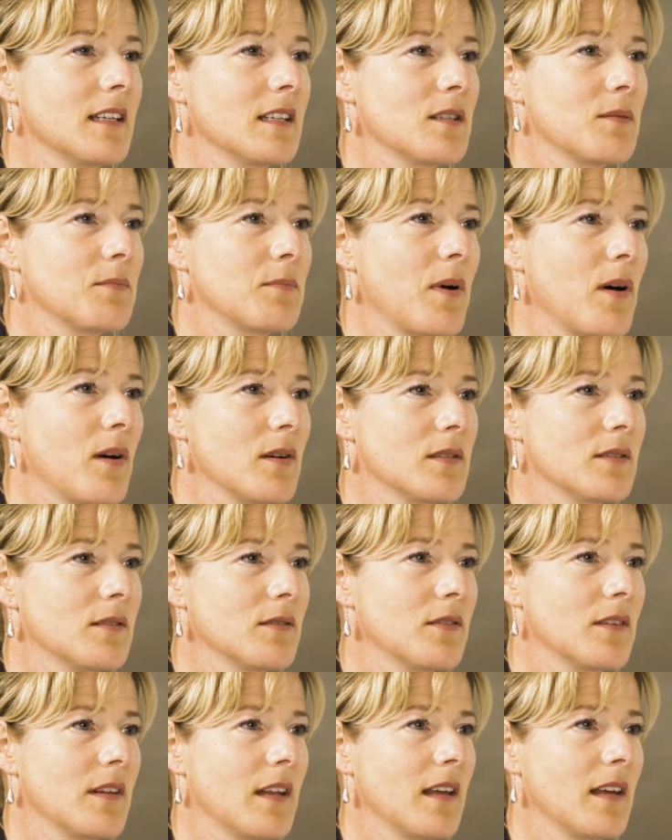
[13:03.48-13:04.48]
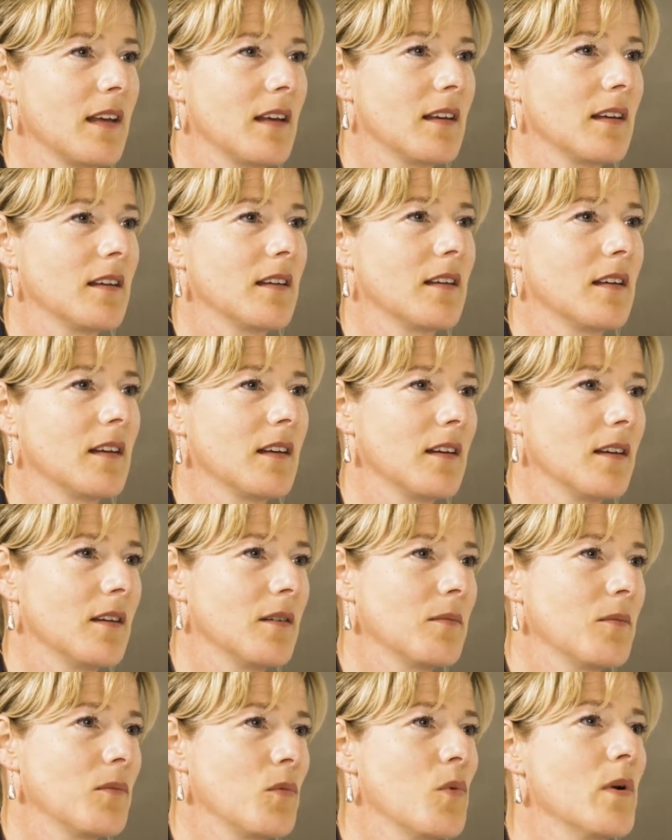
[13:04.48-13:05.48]
That's part of their
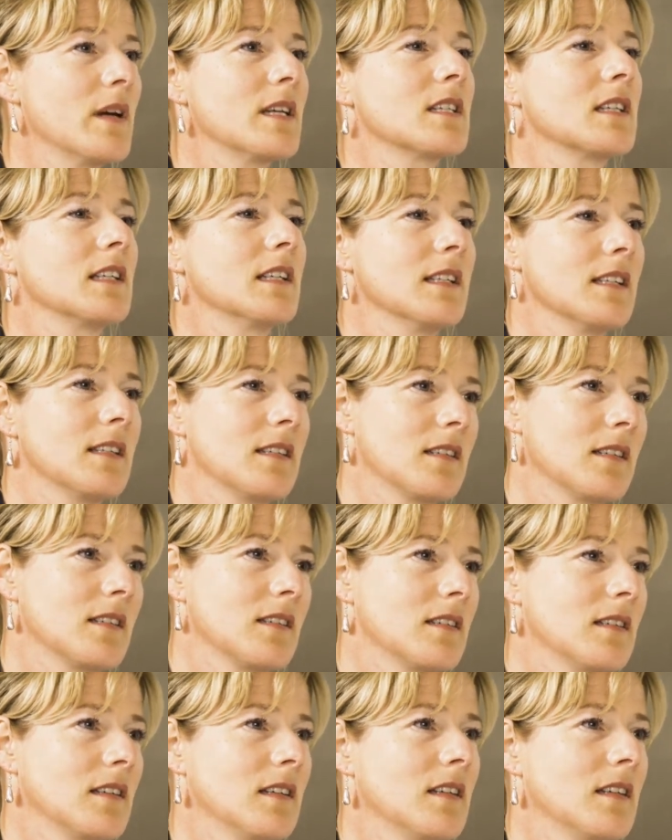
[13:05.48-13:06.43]
wish list.